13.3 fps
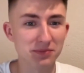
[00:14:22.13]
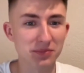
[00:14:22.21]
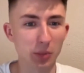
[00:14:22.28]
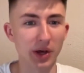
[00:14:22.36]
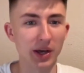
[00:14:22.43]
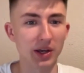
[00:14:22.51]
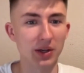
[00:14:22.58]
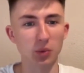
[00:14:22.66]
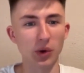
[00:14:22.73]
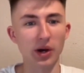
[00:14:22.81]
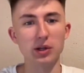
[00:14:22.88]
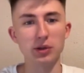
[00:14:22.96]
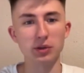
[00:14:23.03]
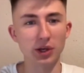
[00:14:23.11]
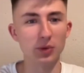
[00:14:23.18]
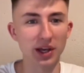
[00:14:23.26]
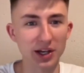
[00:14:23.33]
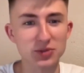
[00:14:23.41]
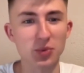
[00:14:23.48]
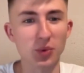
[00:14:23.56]
I'm like, why do you think we
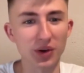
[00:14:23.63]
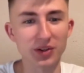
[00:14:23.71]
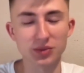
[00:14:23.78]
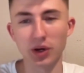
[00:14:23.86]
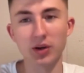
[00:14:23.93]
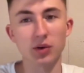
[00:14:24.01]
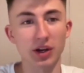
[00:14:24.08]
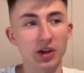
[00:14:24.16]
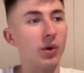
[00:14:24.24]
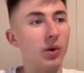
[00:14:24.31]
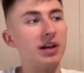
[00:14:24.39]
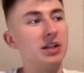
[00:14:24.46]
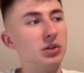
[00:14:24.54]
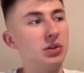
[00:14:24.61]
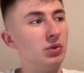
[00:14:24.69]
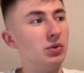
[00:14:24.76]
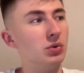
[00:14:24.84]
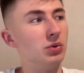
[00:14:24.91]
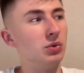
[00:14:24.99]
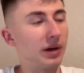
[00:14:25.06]
guys won? Why do
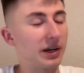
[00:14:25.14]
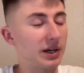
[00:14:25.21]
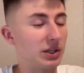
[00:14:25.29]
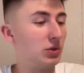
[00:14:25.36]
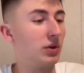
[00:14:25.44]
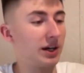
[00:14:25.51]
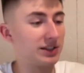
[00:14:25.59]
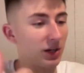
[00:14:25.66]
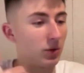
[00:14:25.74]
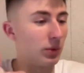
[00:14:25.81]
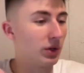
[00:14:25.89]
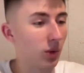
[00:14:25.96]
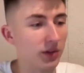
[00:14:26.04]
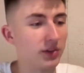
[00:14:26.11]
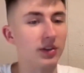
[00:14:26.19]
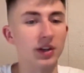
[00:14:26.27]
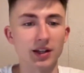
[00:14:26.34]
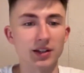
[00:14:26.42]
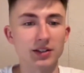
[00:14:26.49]
you guys think we won today?